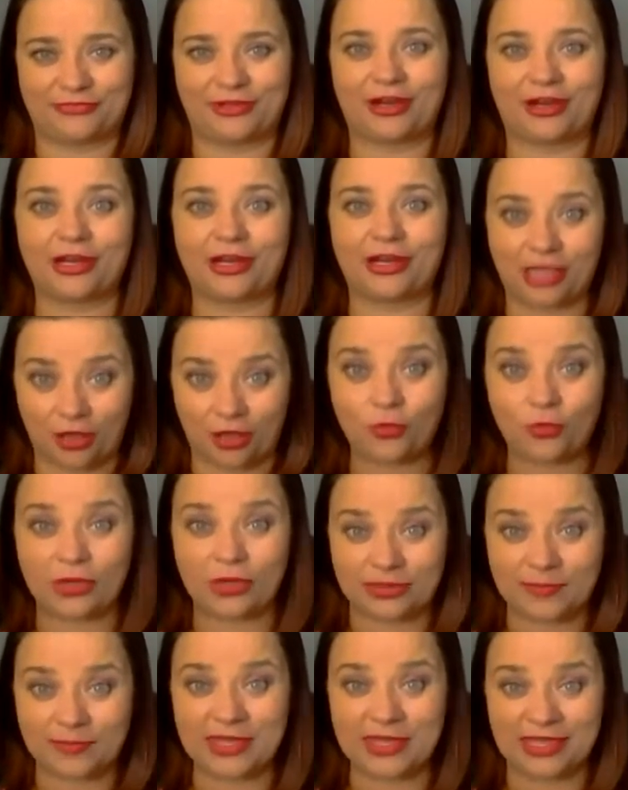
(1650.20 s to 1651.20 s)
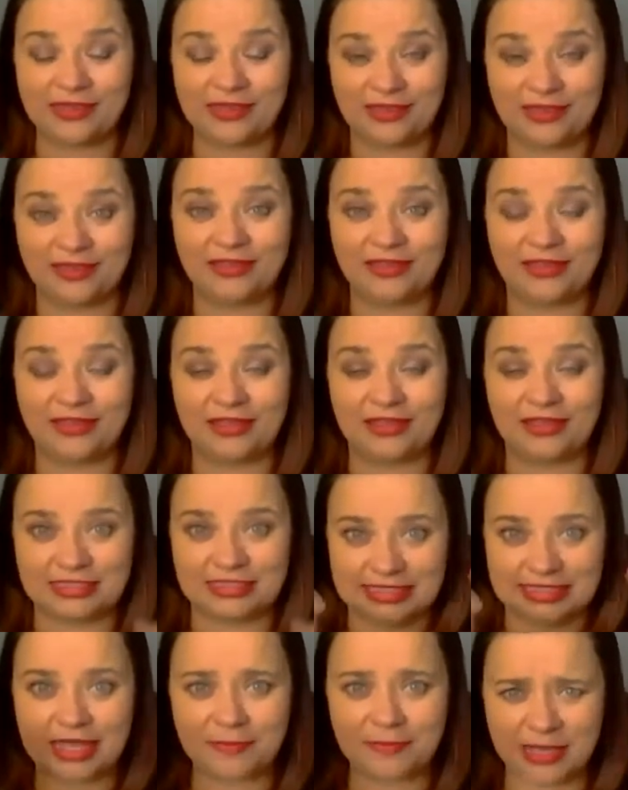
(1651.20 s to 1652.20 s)
Are y'all with me? Does
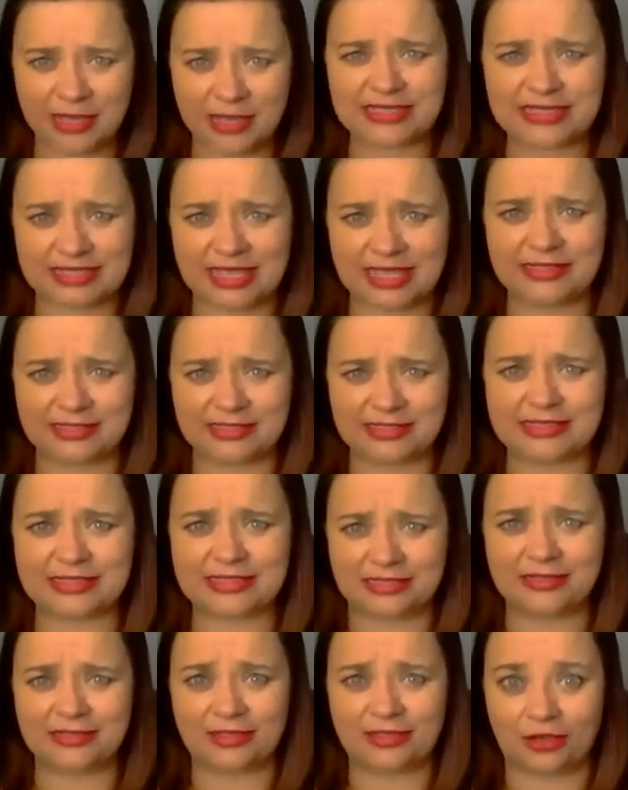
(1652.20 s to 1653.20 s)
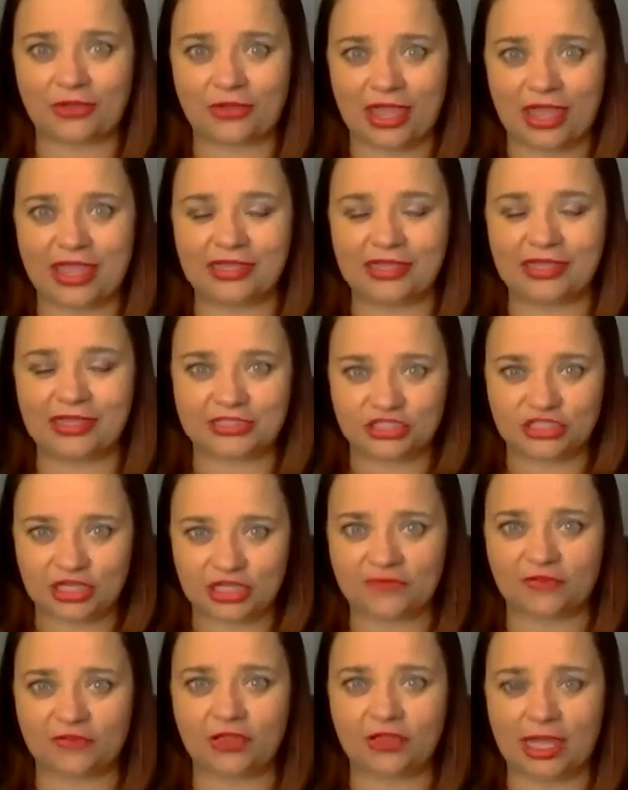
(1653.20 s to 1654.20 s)
that make sense? Okay, did you
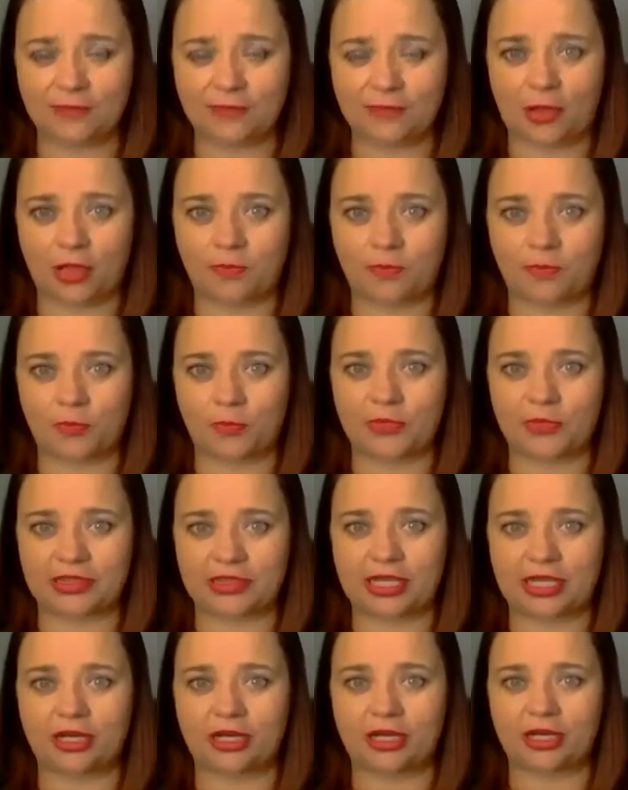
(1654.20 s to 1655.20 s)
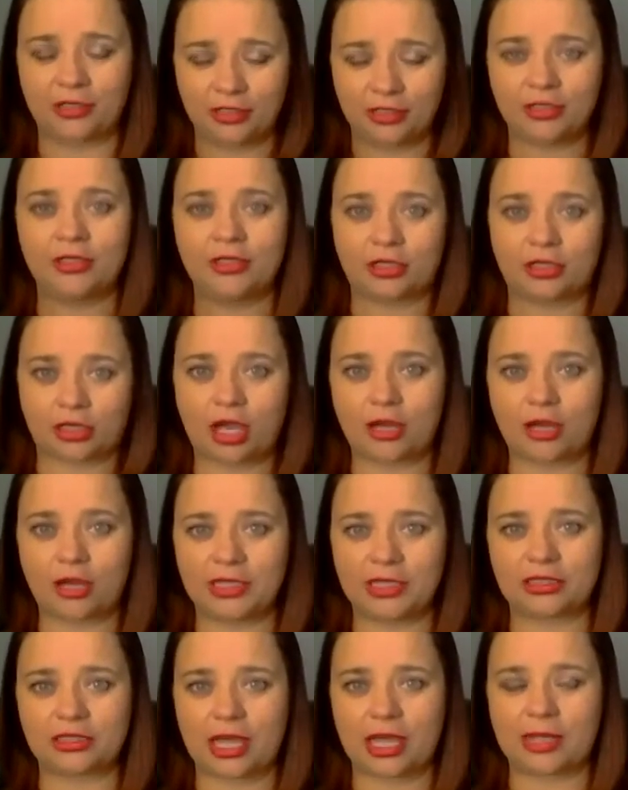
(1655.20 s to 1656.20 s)
have a light bulb moment there?
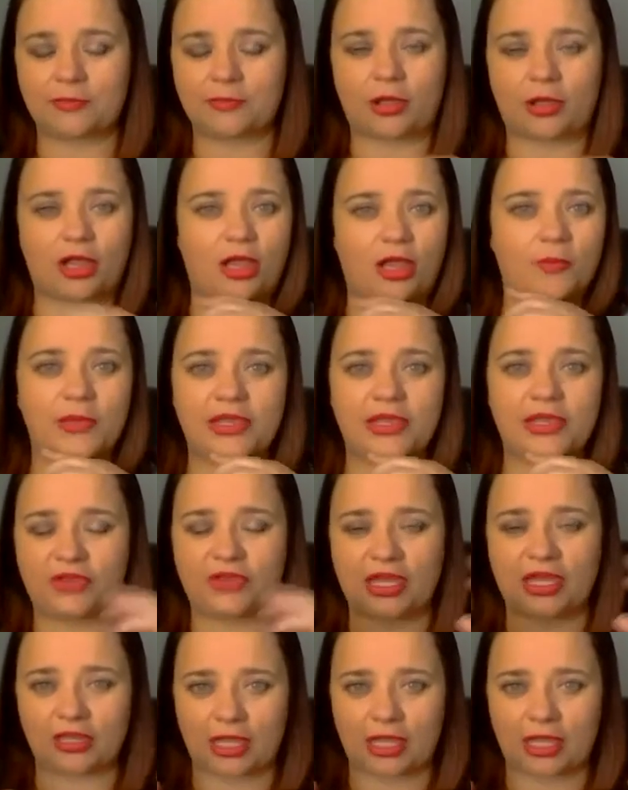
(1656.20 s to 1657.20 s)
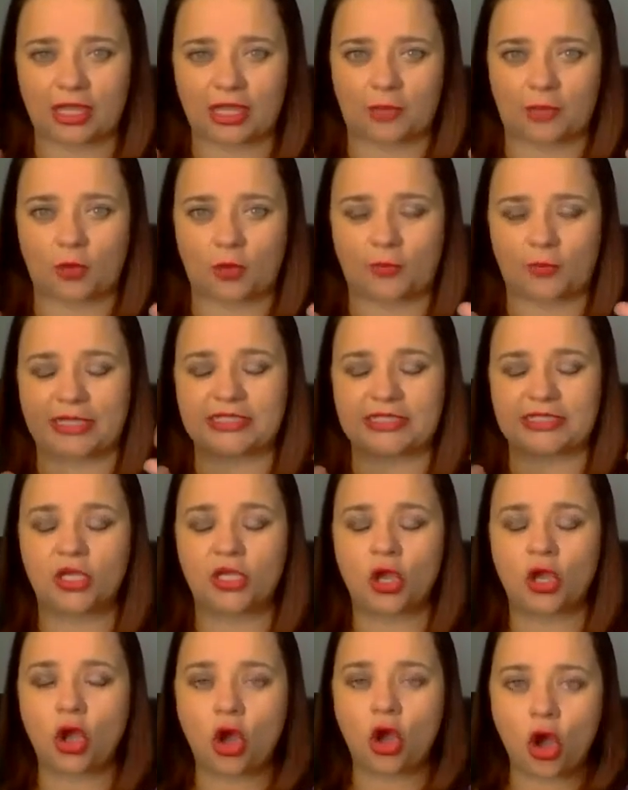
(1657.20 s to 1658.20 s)
Comment light bulb if you had a light bulb moment.
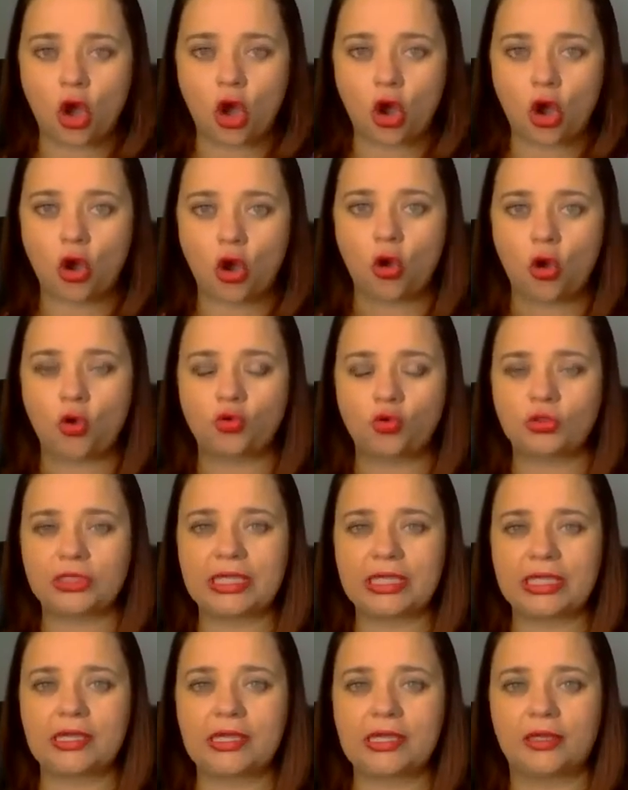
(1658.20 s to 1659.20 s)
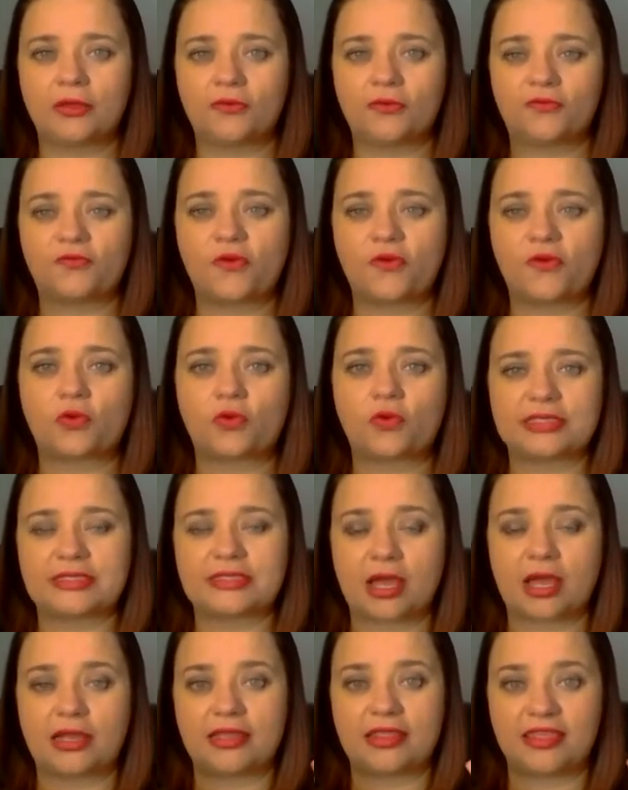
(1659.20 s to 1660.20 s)
Only focus
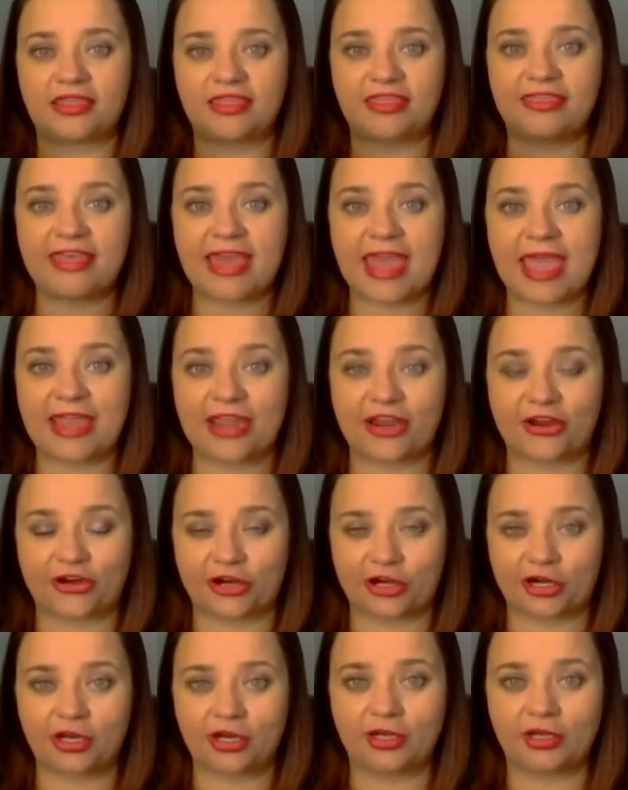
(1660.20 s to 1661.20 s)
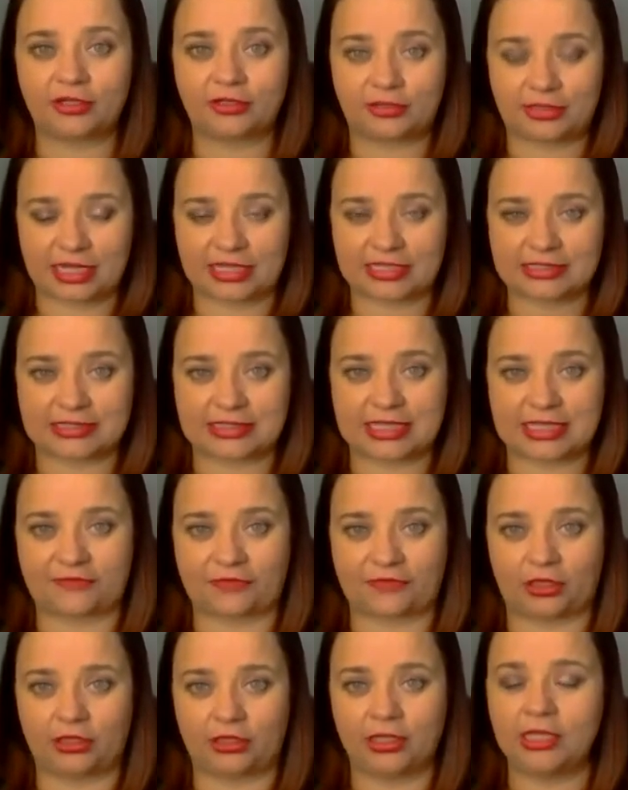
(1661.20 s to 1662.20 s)
on their next
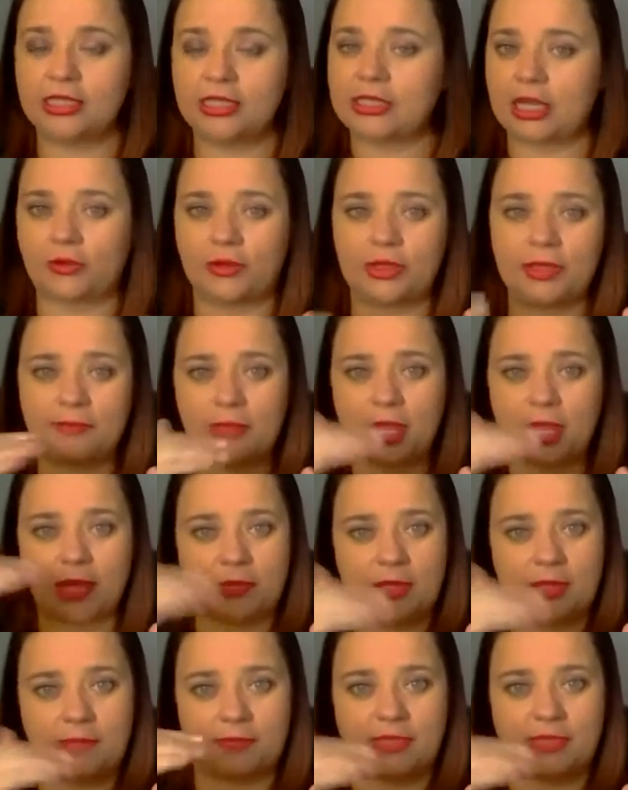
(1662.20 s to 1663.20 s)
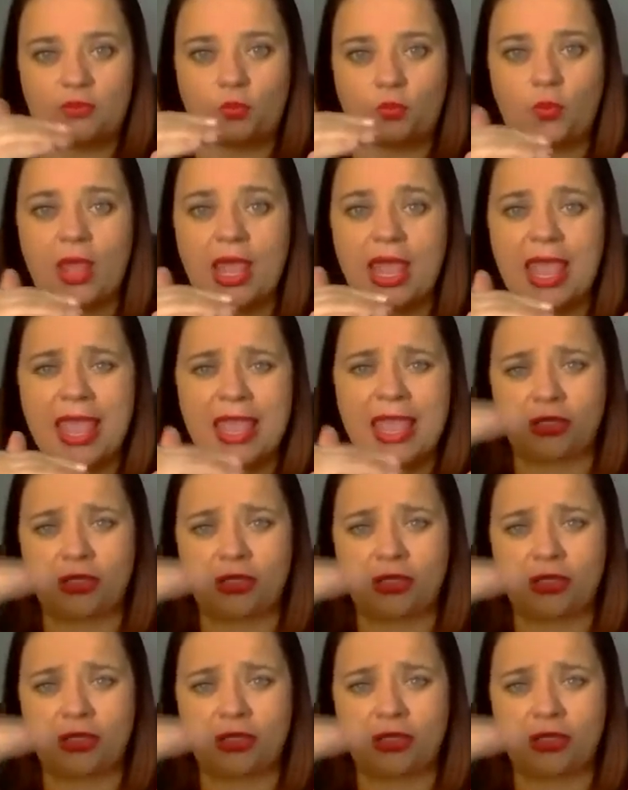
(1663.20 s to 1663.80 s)
level. Now, it might be midway.